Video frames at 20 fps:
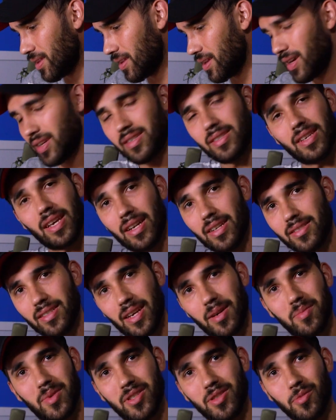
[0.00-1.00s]
I just gotta say
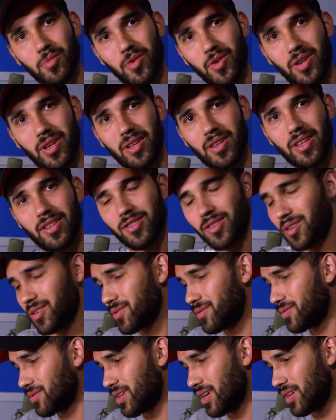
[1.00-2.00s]
I'm disappointed, that's
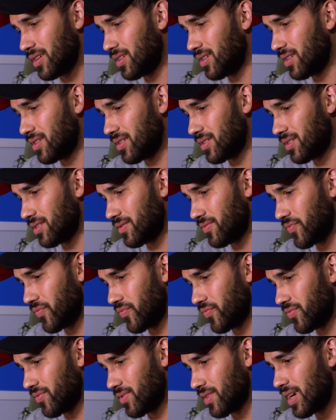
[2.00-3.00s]
all.
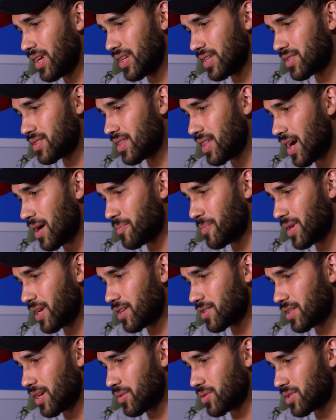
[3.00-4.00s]
And it's not
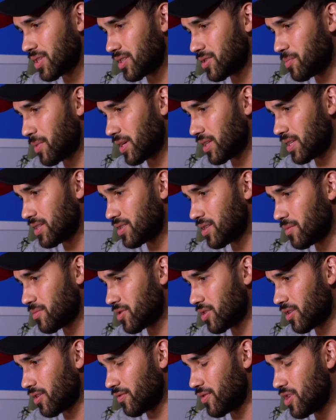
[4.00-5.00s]
because I was expecting some
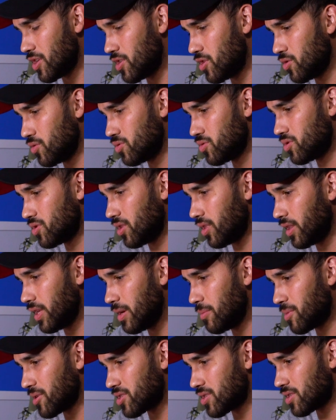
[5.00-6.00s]
sort of huge
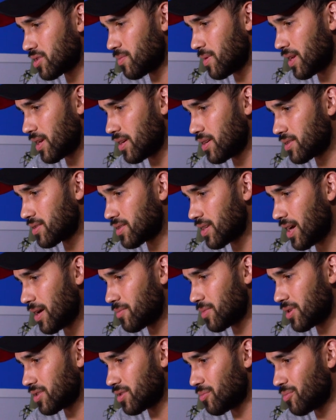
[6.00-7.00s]
leap, it's just because
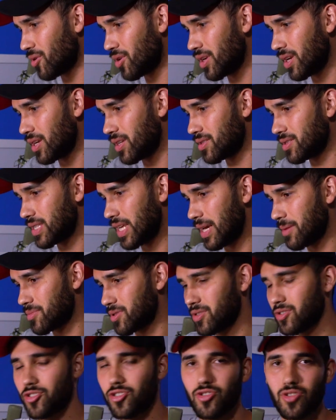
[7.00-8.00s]
I'm disappointed in
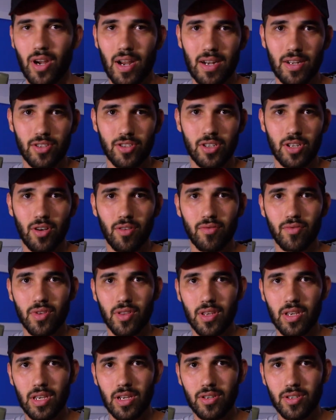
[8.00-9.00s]
Samsung's strategy over
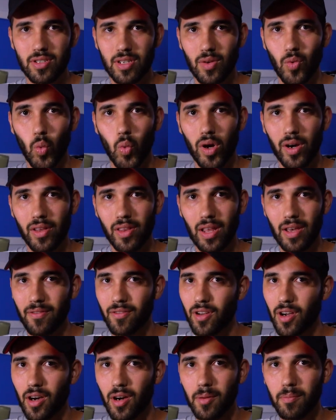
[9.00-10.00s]
the years and where they've
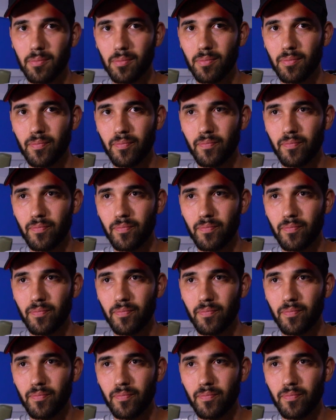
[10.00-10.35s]
come.